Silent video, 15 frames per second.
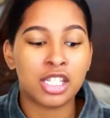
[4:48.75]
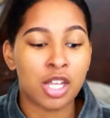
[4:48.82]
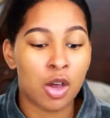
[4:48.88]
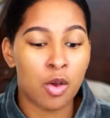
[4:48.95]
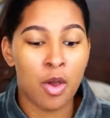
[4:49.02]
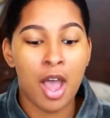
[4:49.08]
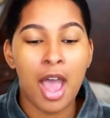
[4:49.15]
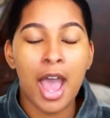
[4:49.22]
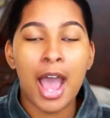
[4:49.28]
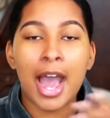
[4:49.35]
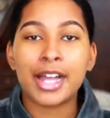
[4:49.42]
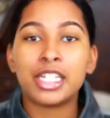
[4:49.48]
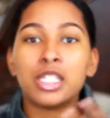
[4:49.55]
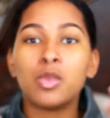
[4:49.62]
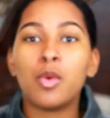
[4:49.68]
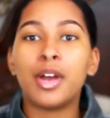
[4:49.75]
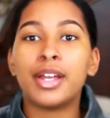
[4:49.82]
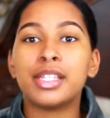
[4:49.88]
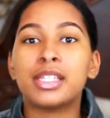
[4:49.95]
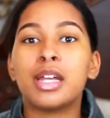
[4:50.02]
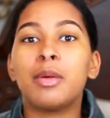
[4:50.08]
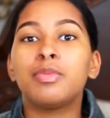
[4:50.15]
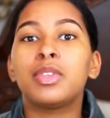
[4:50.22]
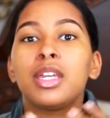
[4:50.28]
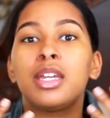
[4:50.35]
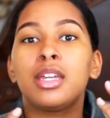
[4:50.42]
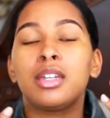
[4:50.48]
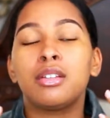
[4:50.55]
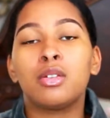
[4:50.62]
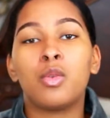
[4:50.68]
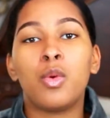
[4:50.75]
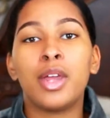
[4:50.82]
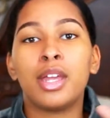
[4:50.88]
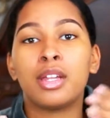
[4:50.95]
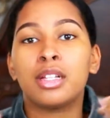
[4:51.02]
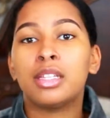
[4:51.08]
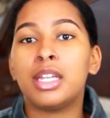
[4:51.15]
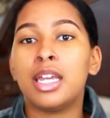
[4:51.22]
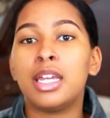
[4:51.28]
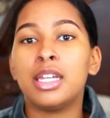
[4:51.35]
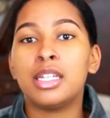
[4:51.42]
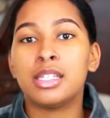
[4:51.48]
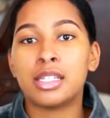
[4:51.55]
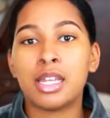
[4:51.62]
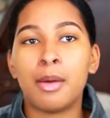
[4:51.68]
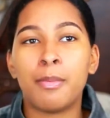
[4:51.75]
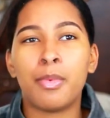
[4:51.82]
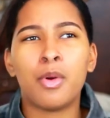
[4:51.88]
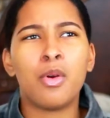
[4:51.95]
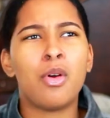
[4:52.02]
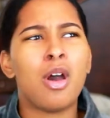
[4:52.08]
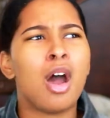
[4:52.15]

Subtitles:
So I just want something quick, clean, and simple.